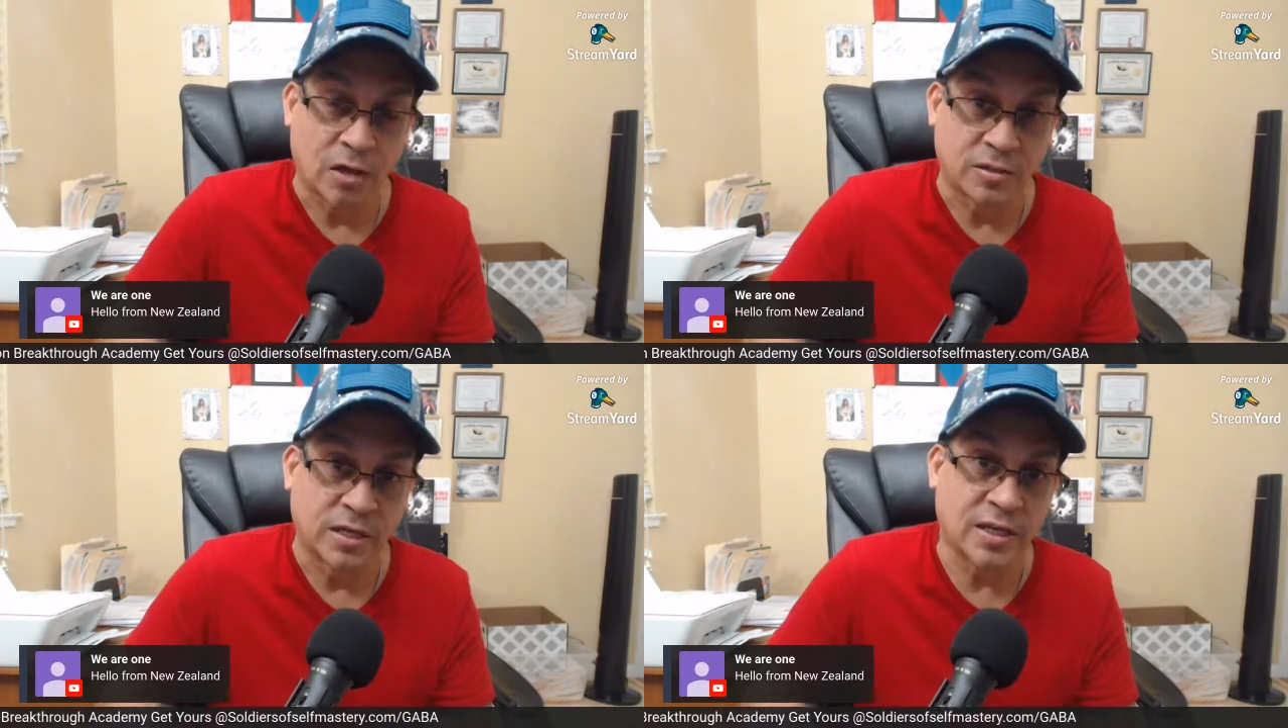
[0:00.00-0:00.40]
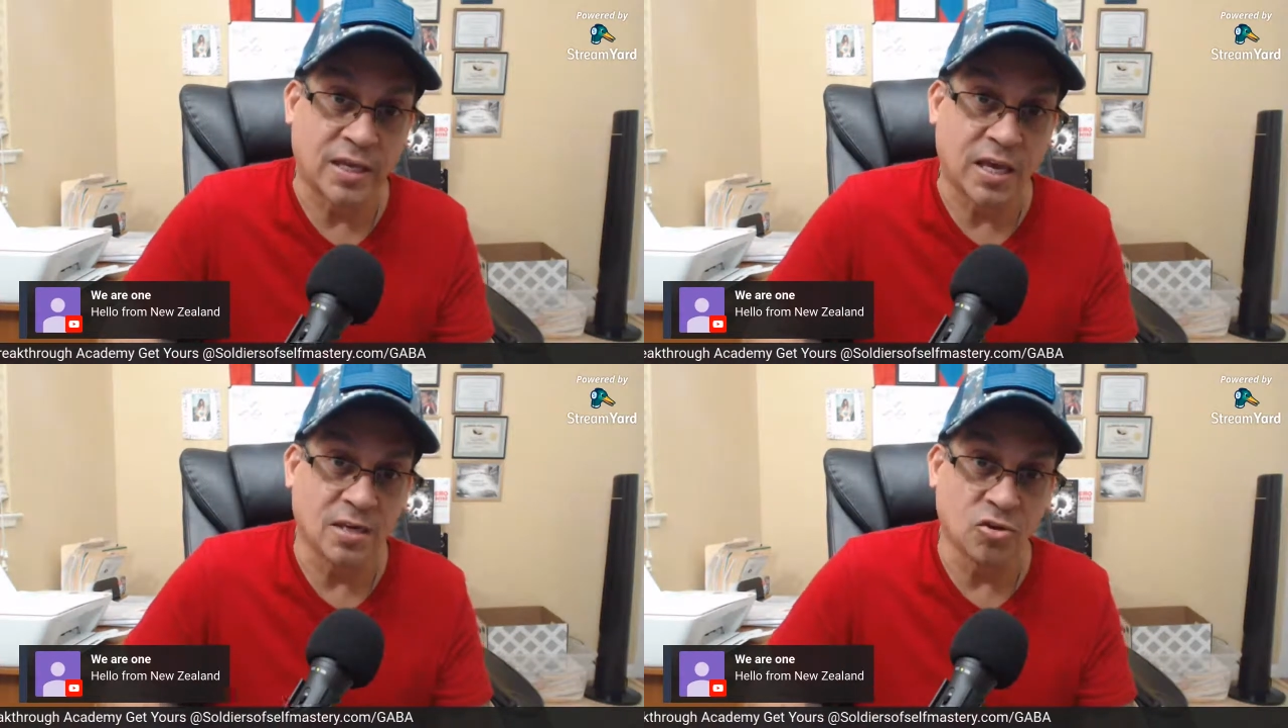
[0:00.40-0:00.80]

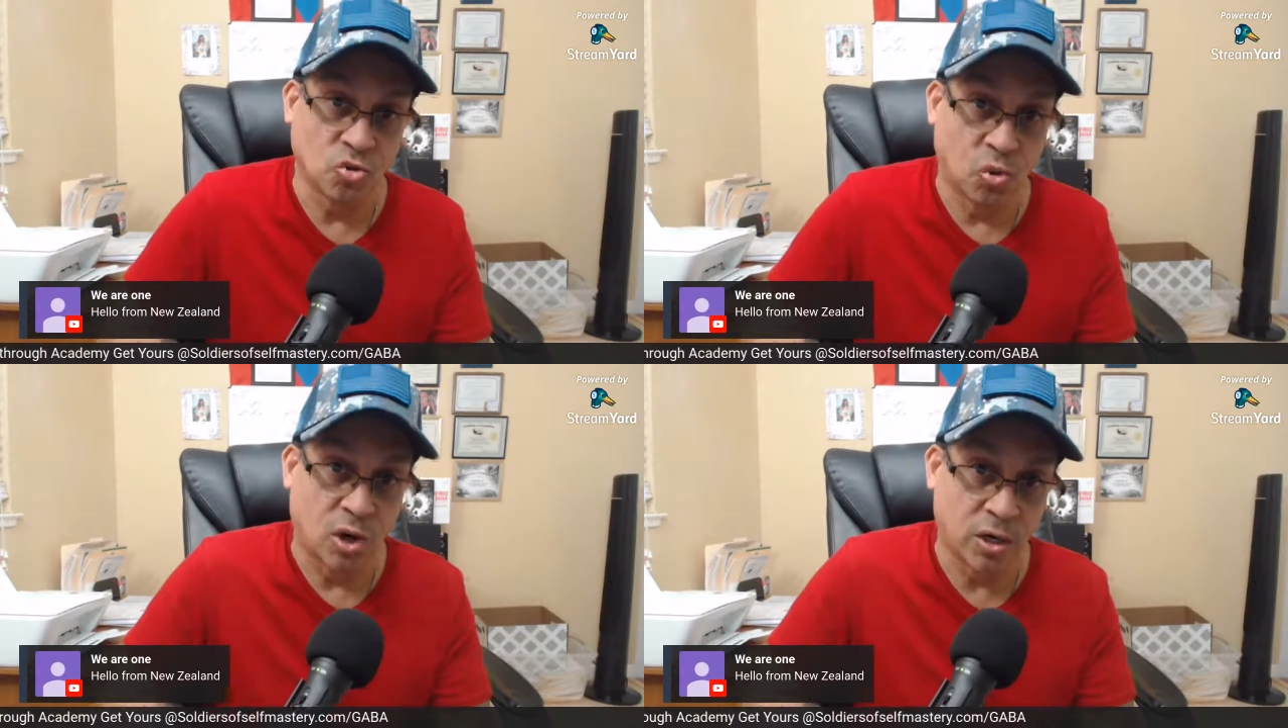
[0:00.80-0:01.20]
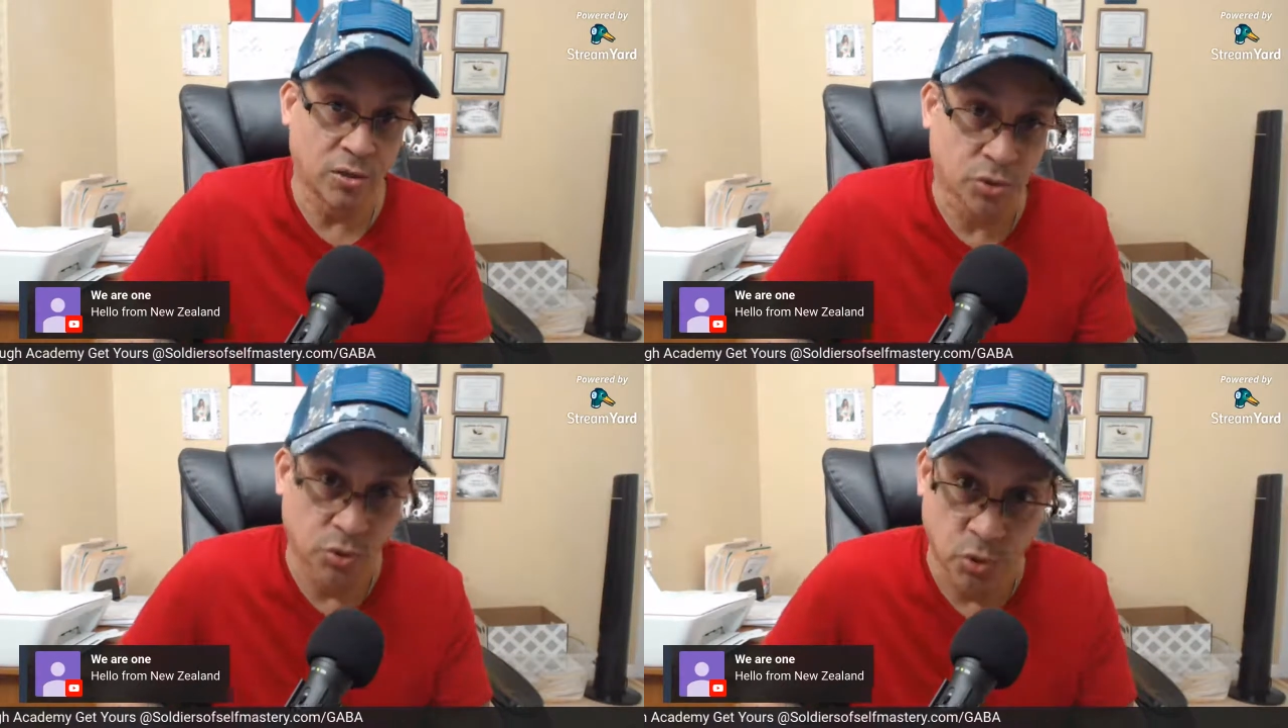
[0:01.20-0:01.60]
dedicated you are
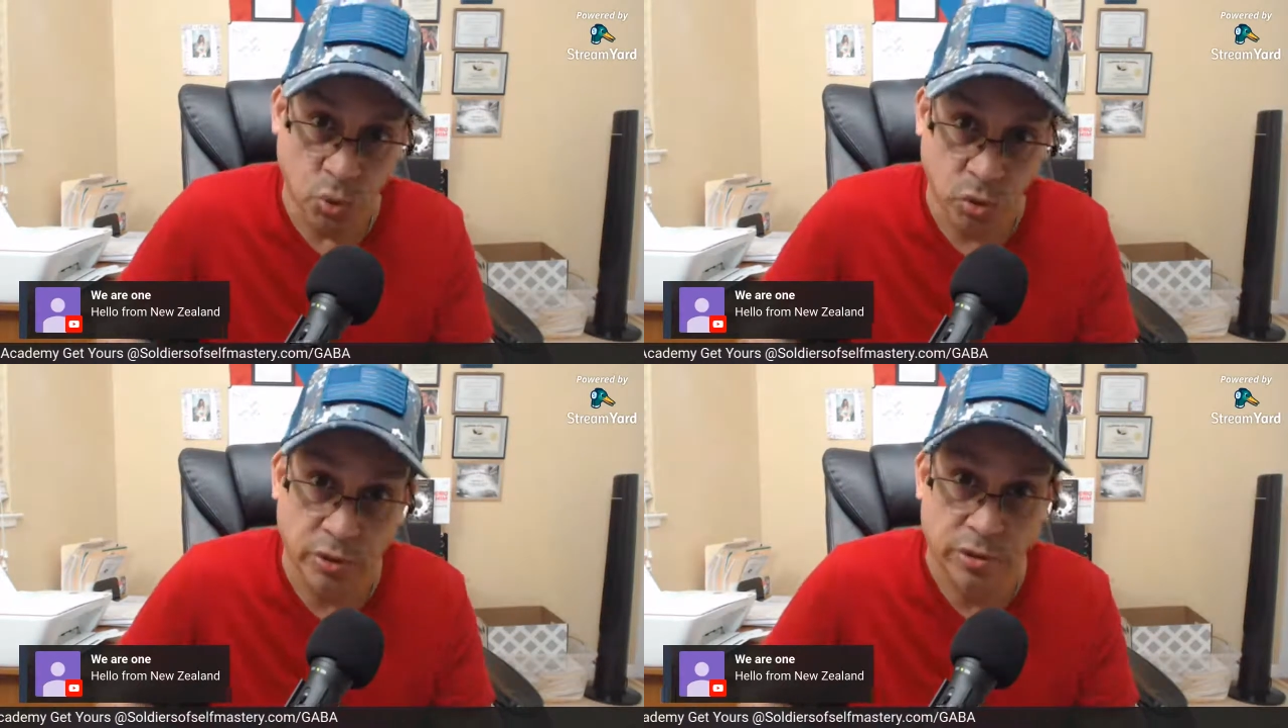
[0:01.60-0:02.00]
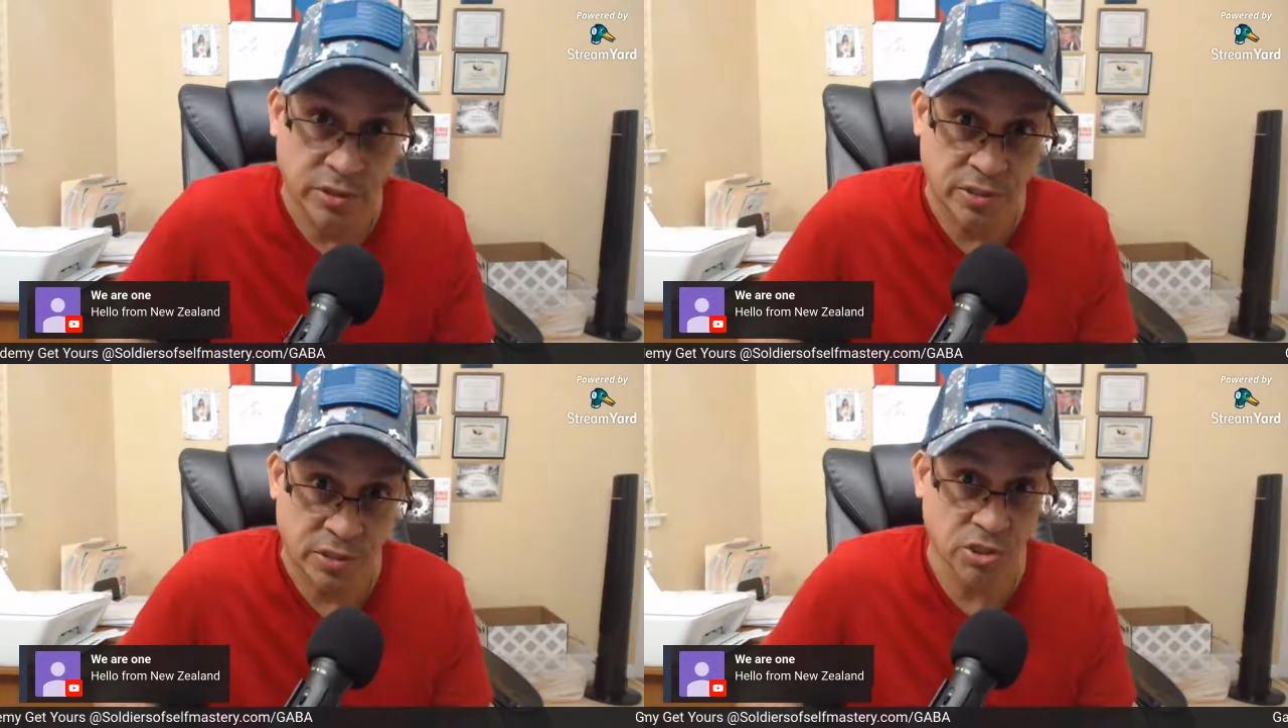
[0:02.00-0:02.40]
to the word
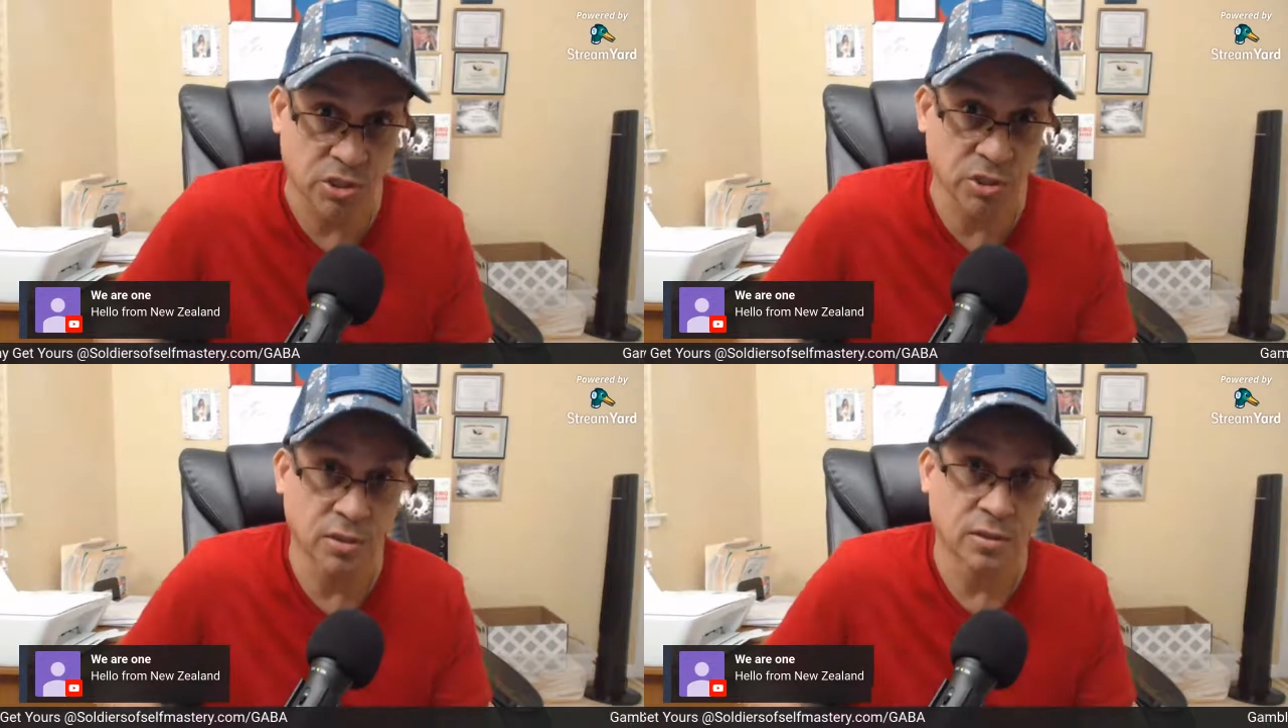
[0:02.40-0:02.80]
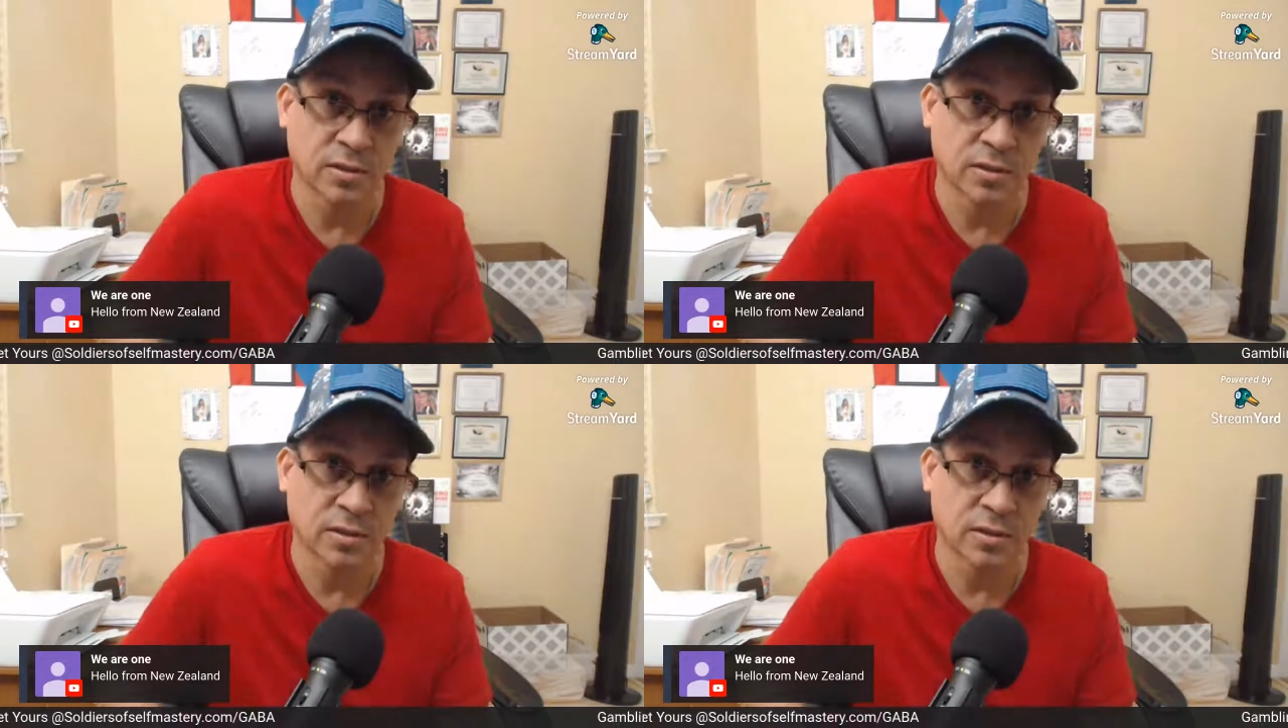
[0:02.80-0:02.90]
decision,